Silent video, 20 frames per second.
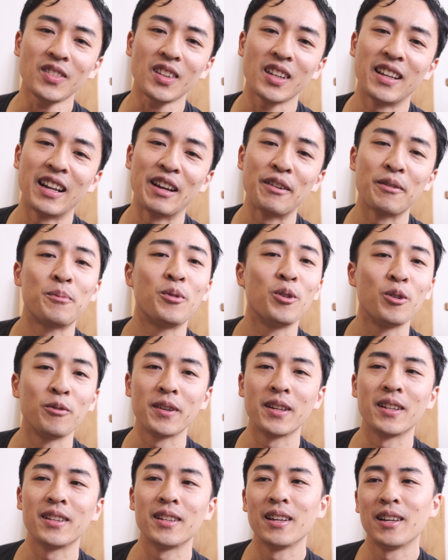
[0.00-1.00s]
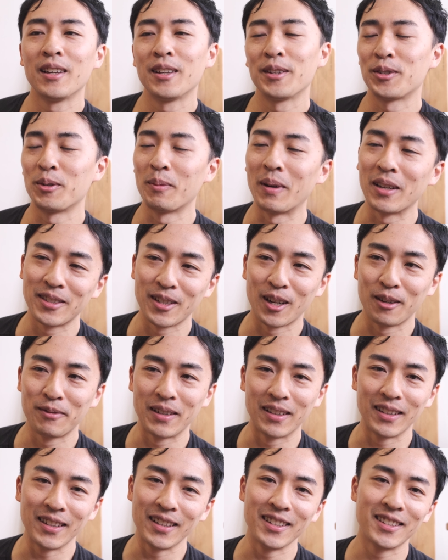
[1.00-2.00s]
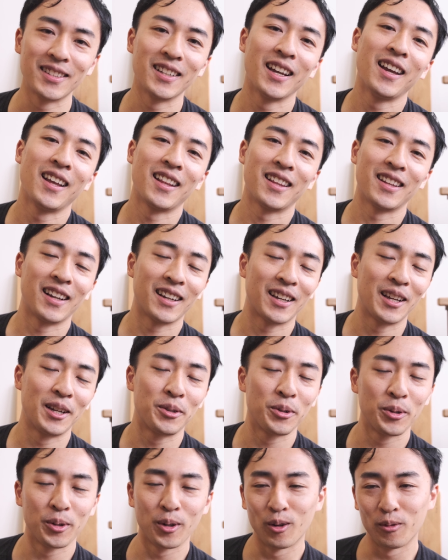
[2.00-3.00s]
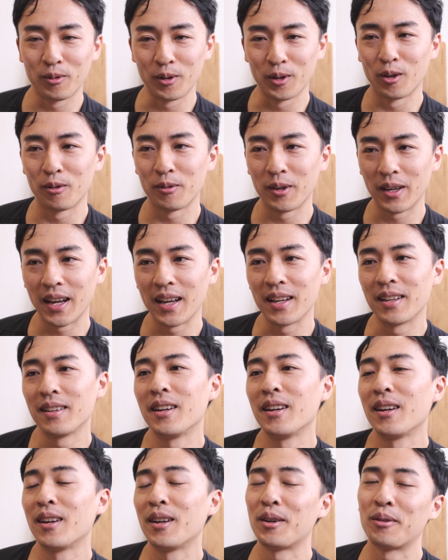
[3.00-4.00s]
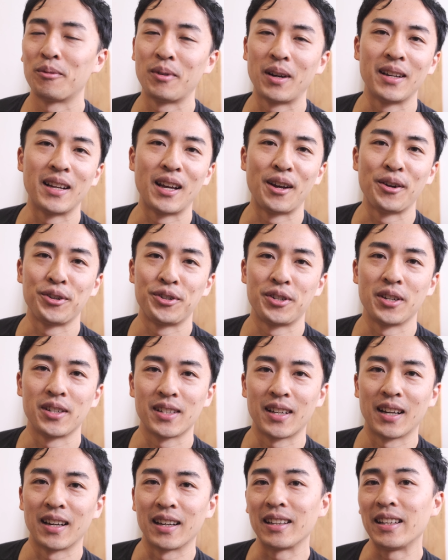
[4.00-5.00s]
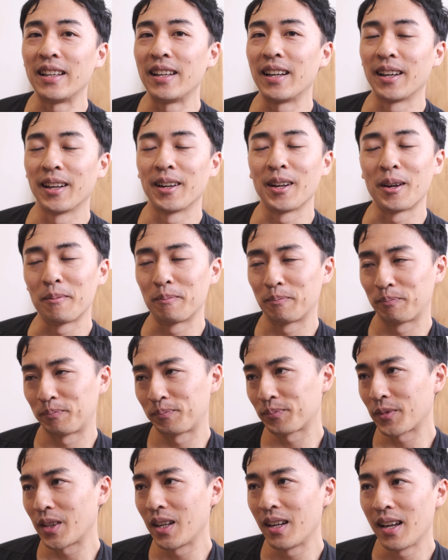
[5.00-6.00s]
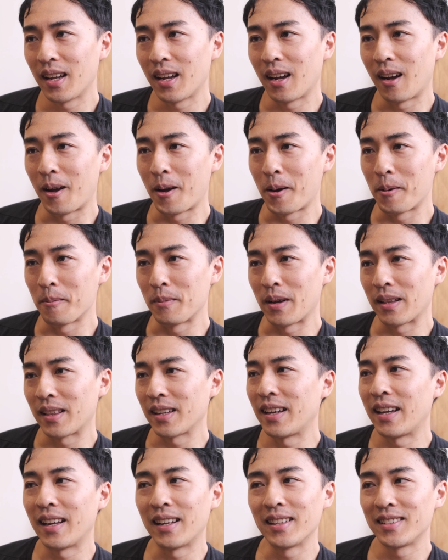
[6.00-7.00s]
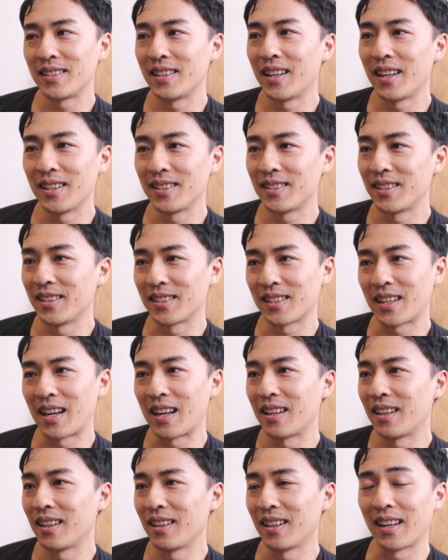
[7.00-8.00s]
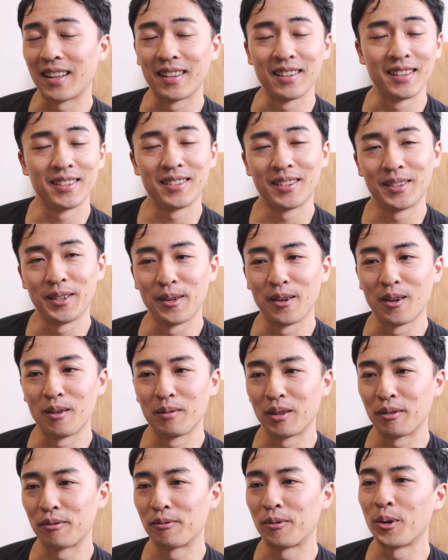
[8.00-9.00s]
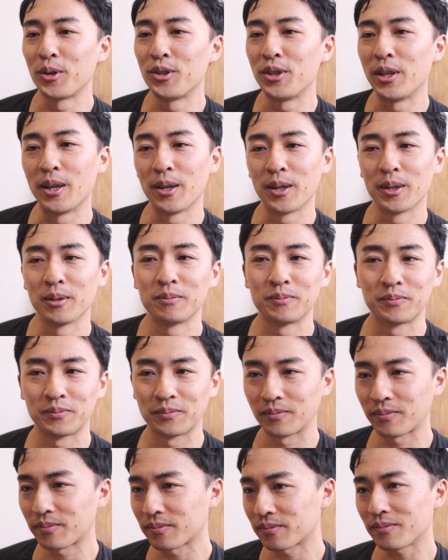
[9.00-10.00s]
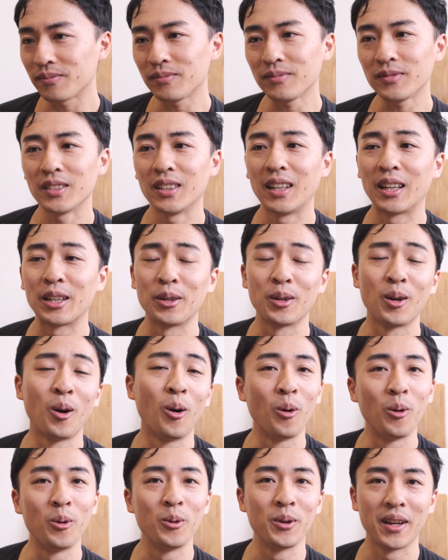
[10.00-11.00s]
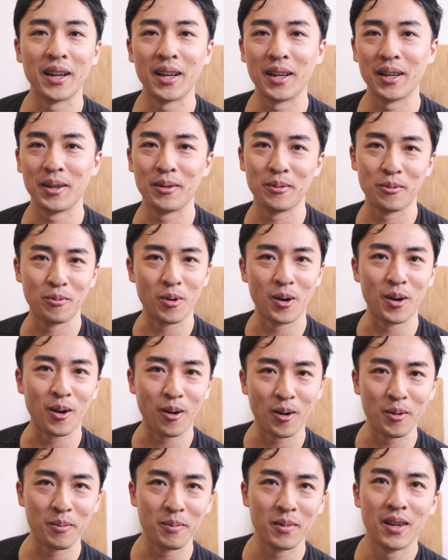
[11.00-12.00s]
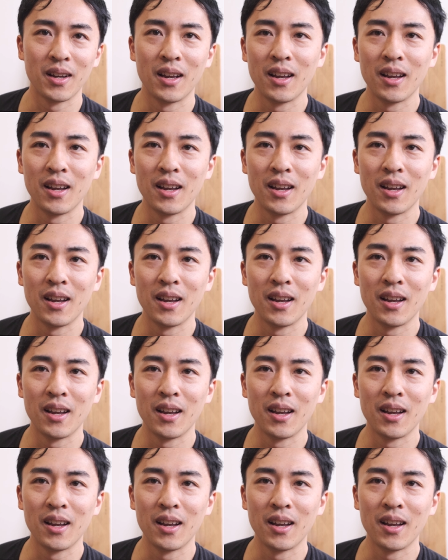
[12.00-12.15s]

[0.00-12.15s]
and I've proven to myself at least that I can do it over and over again. Right now it's just kind of cleaning it up. I think handstands is kind of like this. The first year I could hold a one arm.